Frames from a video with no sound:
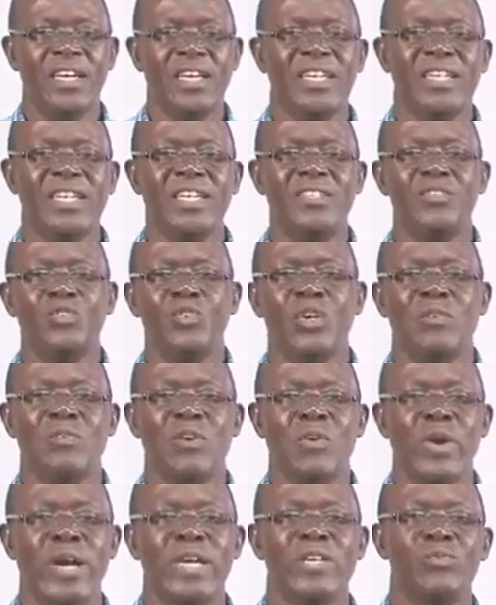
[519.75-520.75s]
then you have
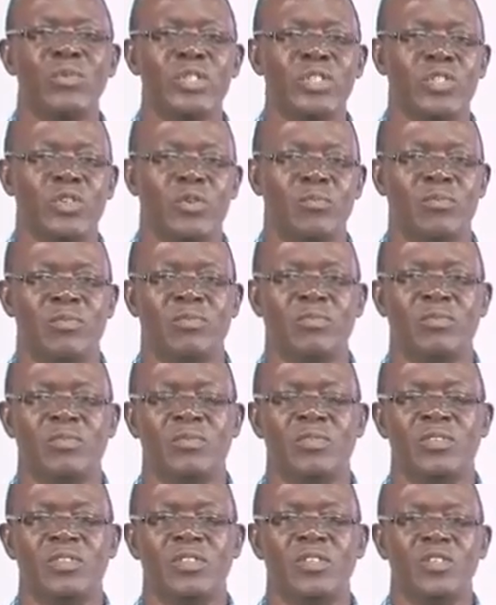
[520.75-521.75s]
acquired wisdom.
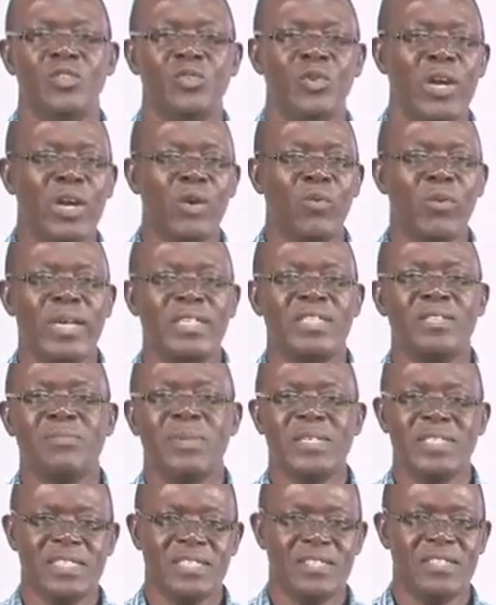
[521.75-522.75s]
You are a wise
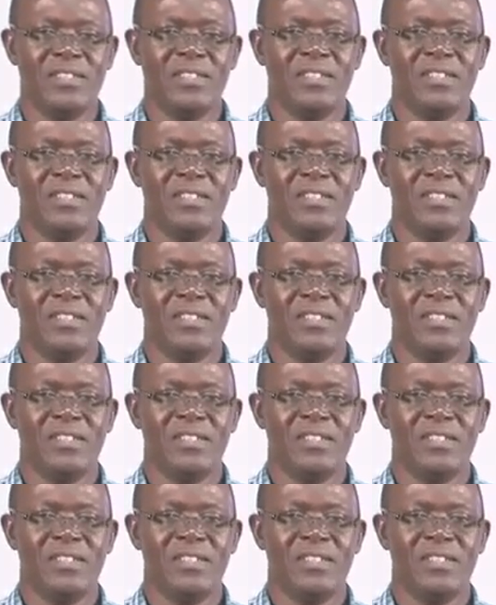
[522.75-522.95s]
person.